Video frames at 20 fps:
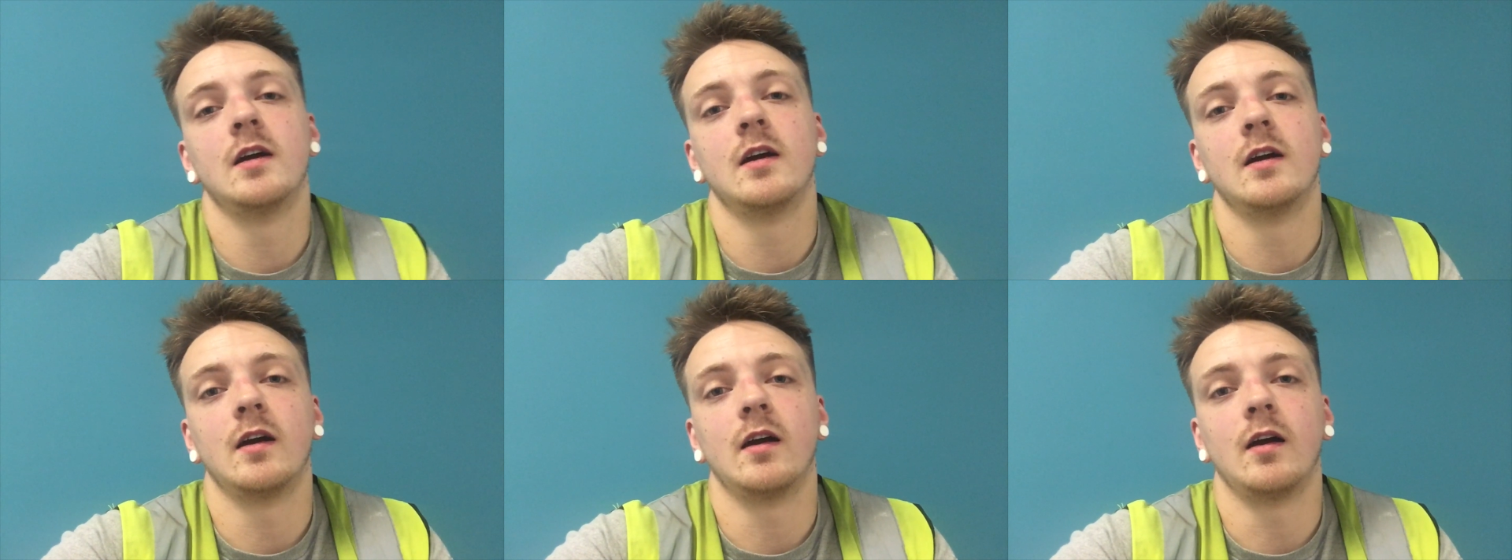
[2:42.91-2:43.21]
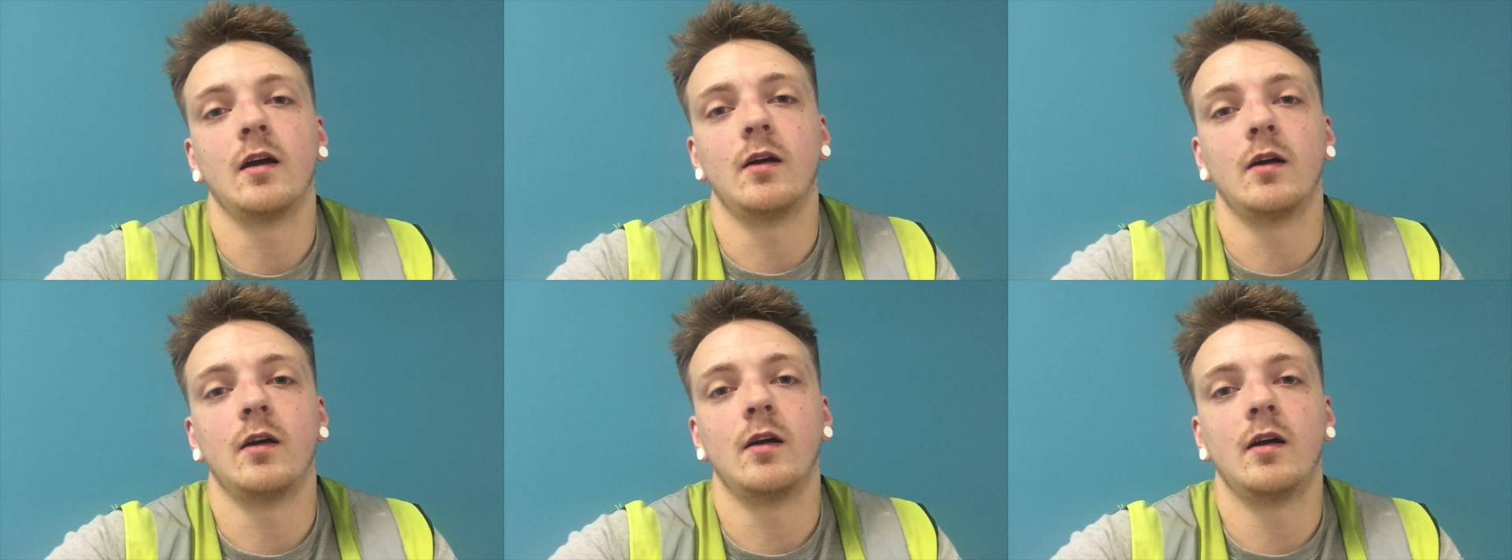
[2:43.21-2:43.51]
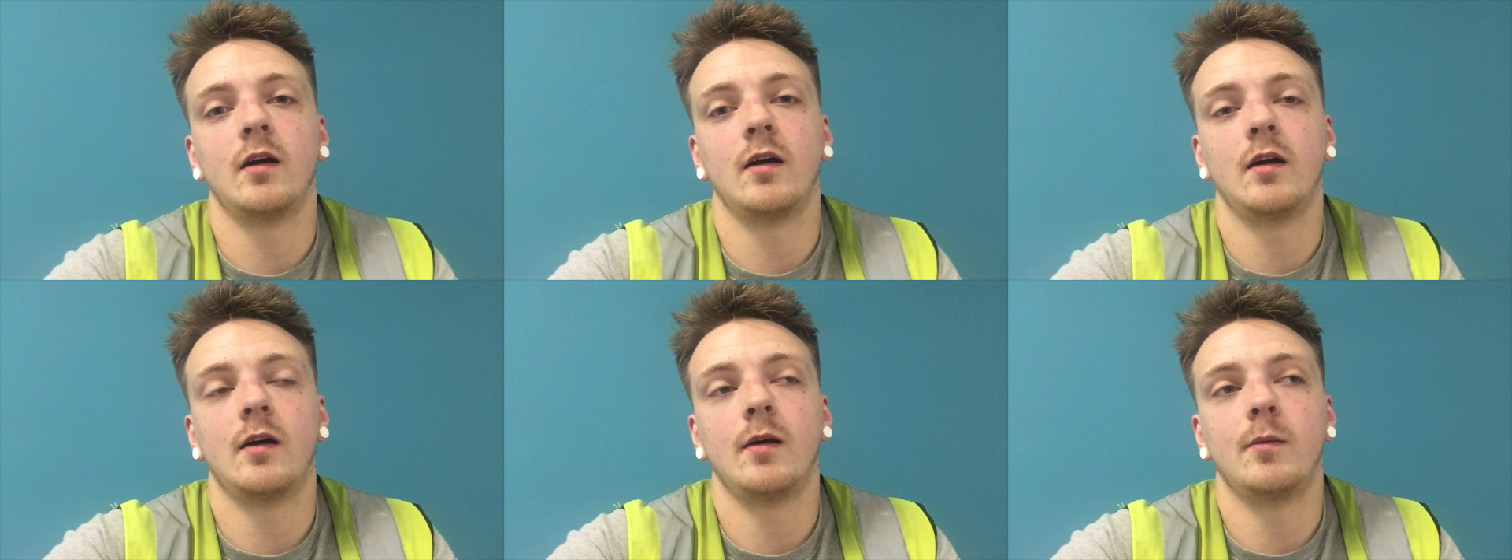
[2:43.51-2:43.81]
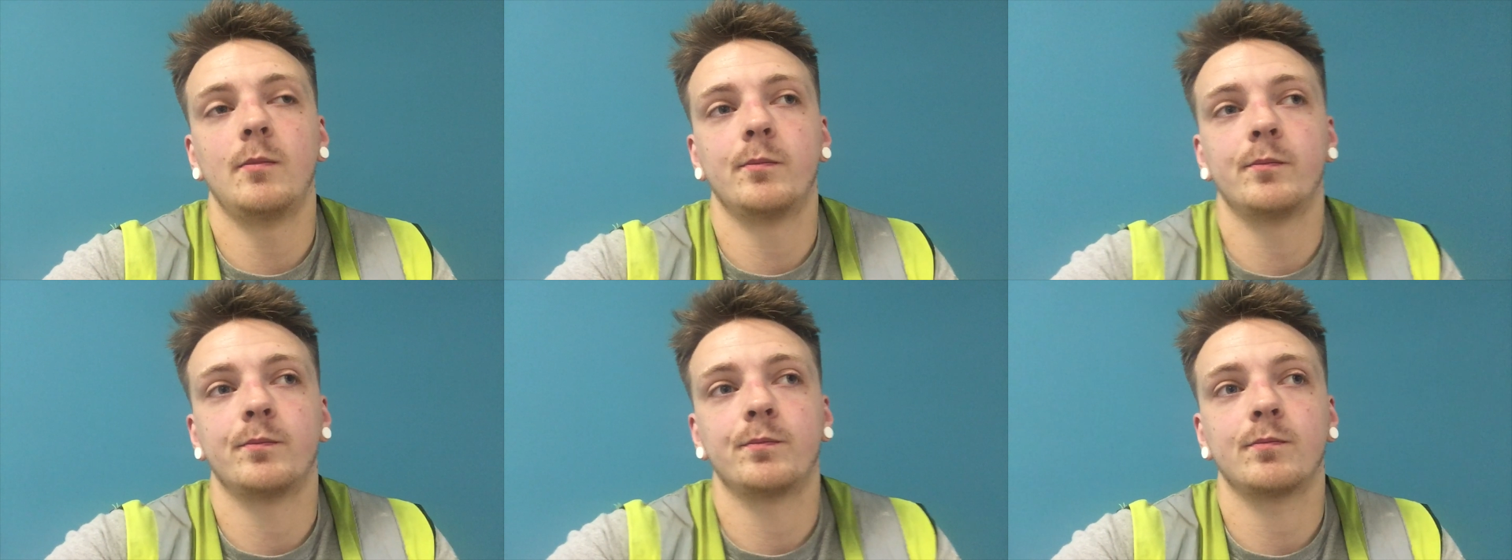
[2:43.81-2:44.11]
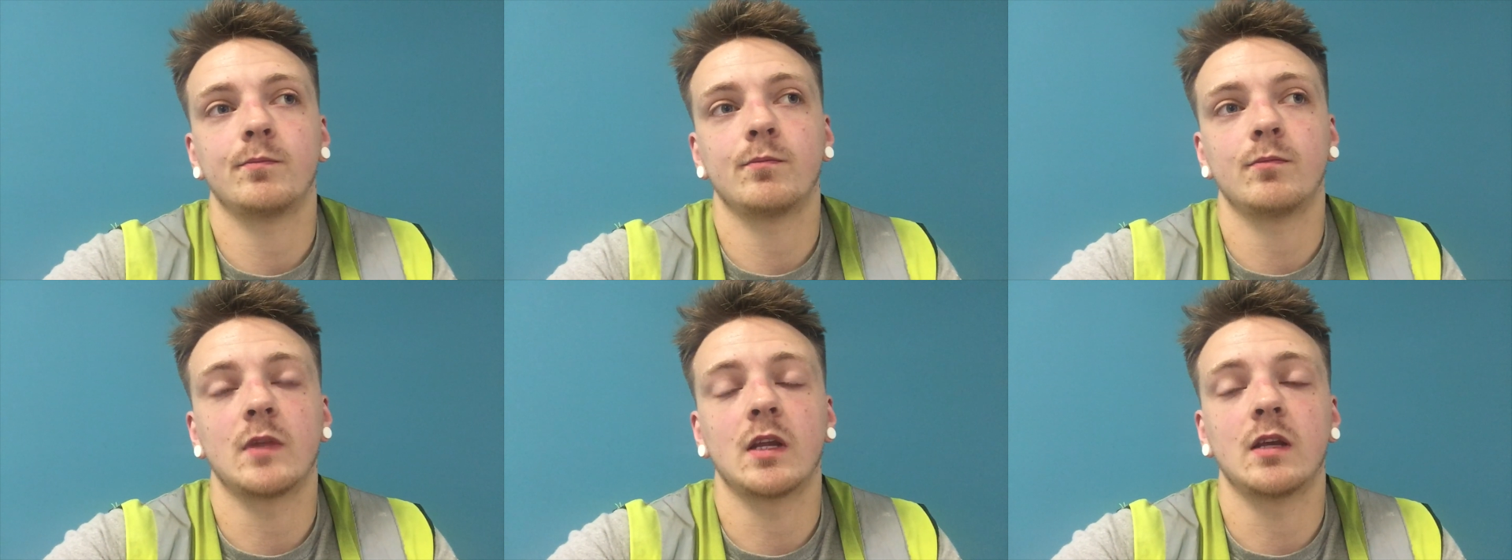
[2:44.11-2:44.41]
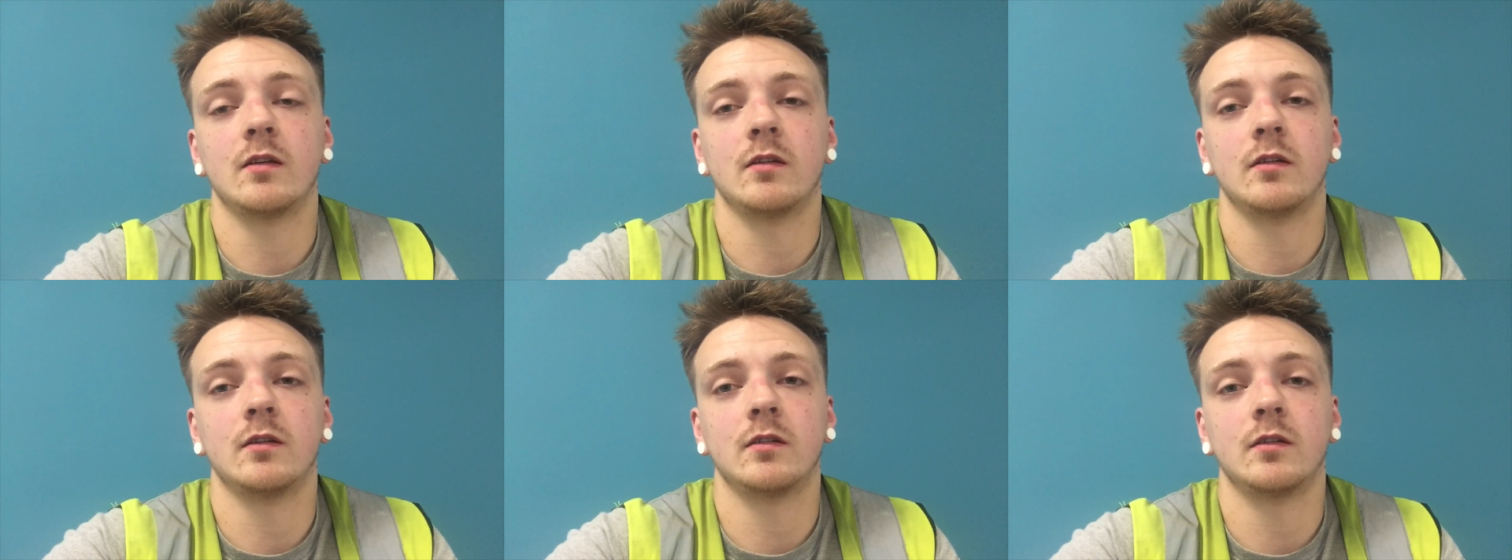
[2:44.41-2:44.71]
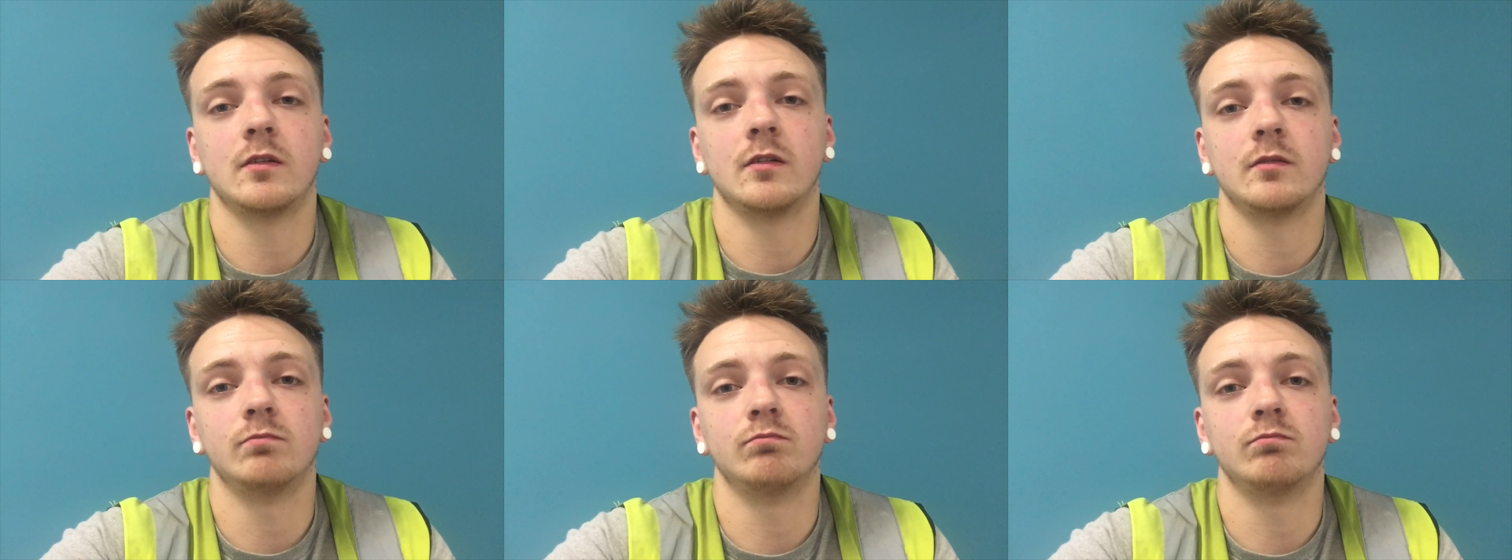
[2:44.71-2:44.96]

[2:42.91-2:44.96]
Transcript: like gym footage edits.